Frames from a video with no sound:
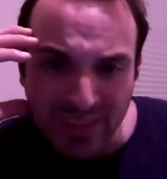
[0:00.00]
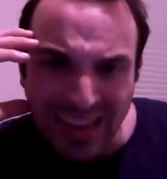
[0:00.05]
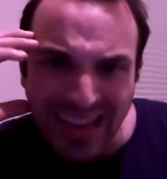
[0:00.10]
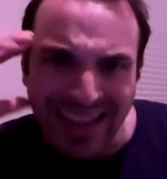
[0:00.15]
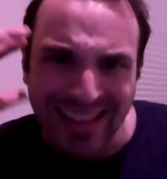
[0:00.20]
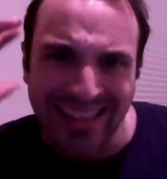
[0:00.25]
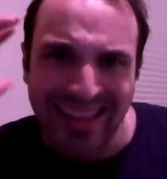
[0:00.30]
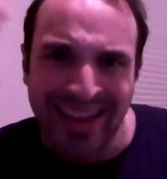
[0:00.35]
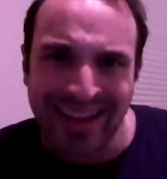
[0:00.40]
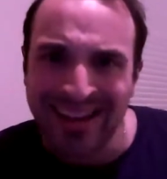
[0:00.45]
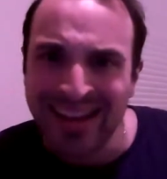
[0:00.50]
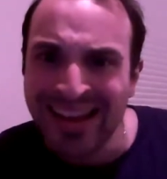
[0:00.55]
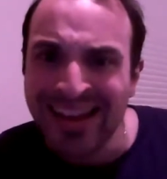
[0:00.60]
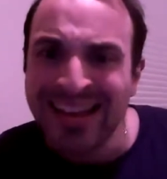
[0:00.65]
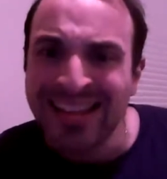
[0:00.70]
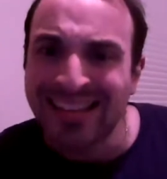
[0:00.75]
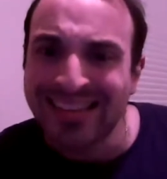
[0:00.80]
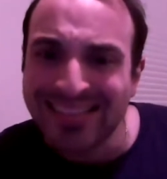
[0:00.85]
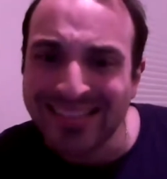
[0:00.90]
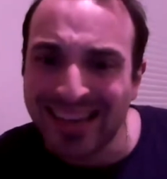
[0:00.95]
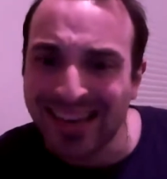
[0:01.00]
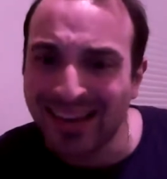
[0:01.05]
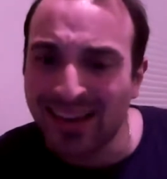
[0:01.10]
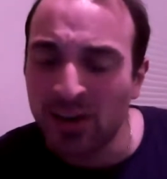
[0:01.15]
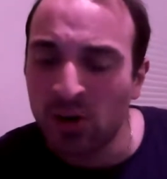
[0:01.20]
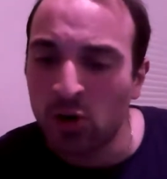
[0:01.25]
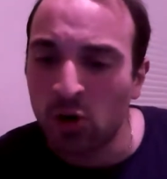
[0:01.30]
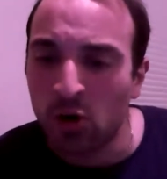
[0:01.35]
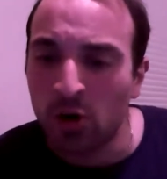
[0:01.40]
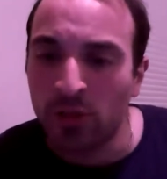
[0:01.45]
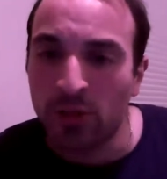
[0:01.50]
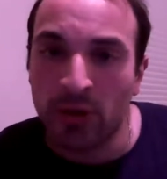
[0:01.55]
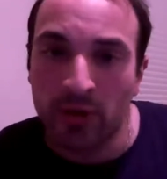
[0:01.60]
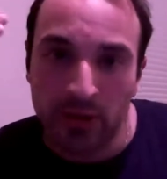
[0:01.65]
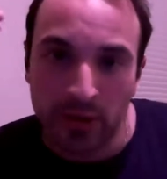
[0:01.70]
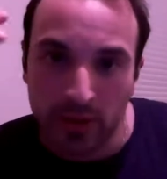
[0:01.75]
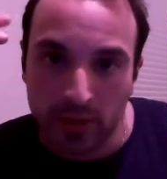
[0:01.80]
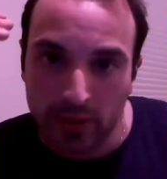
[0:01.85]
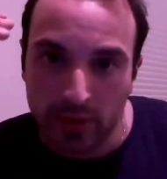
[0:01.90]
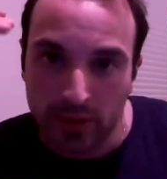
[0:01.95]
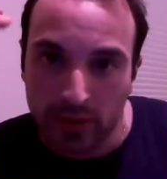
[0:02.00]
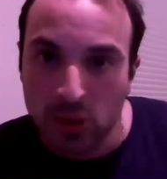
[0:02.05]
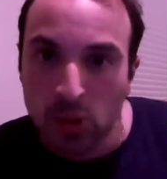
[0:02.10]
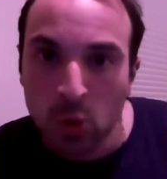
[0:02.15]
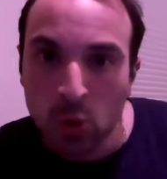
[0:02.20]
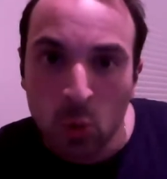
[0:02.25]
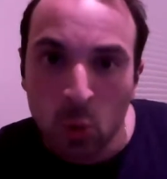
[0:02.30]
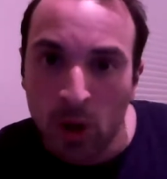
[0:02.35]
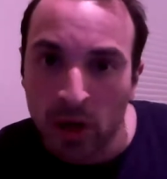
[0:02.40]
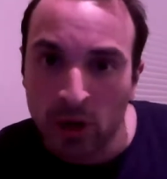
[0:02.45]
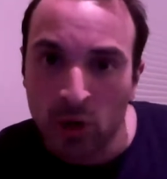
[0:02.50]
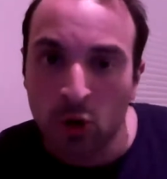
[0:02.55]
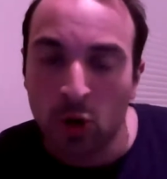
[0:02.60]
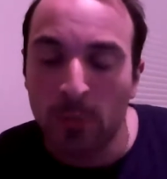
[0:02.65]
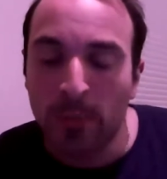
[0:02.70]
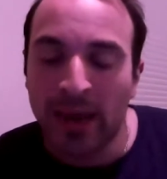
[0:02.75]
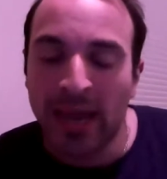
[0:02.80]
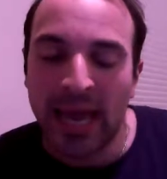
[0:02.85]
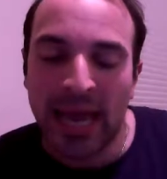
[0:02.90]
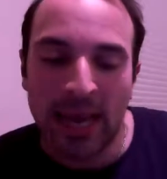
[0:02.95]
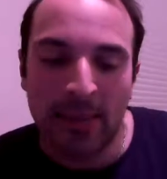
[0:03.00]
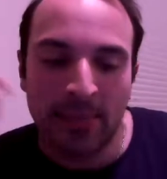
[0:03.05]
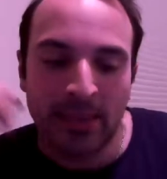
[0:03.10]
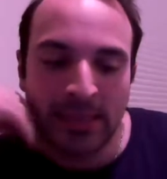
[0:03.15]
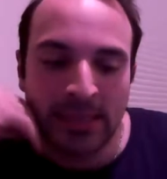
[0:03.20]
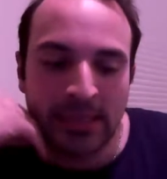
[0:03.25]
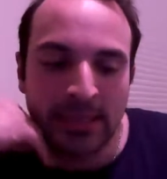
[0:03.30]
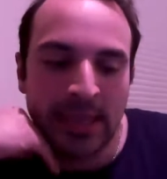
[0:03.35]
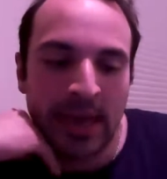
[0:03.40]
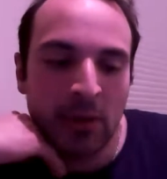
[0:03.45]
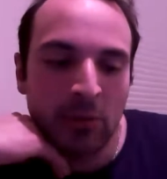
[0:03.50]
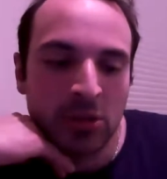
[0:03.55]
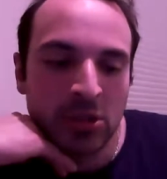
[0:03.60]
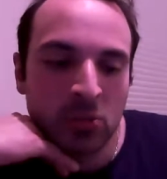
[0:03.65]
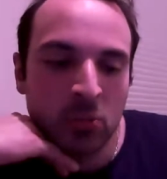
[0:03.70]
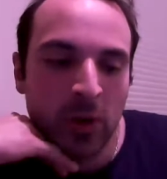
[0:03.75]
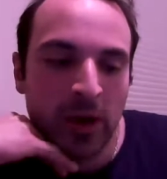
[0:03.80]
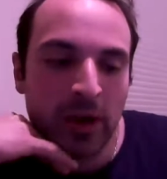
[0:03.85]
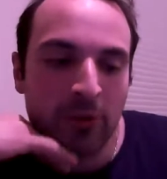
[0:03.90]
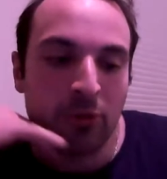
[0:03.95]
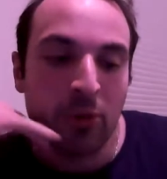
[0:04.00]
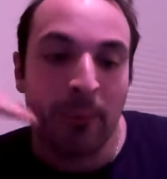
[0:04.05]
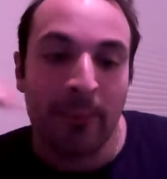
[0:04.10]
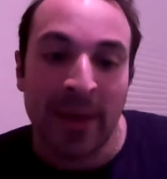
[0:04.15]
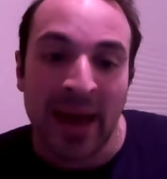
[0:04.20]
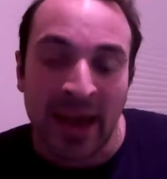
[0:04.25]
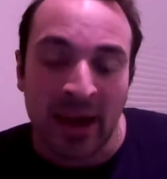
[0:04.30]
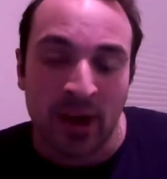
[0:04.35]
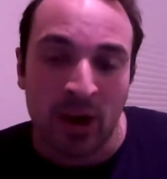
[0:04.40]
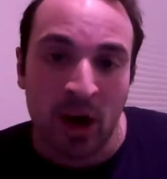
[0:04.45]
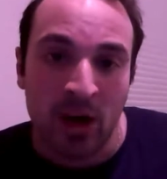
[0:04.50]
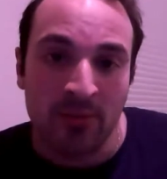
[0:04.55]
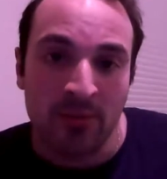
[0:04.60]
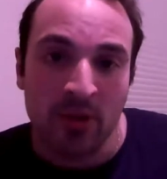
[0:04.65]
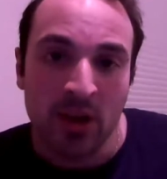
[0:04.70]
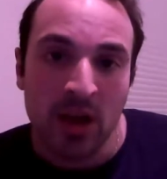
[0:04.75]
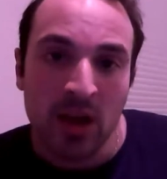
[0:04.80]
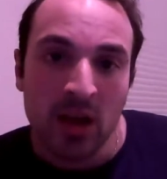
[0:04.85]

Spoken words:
And then the second goal, the 2-1 goal by Edmonton, that was where Romanov,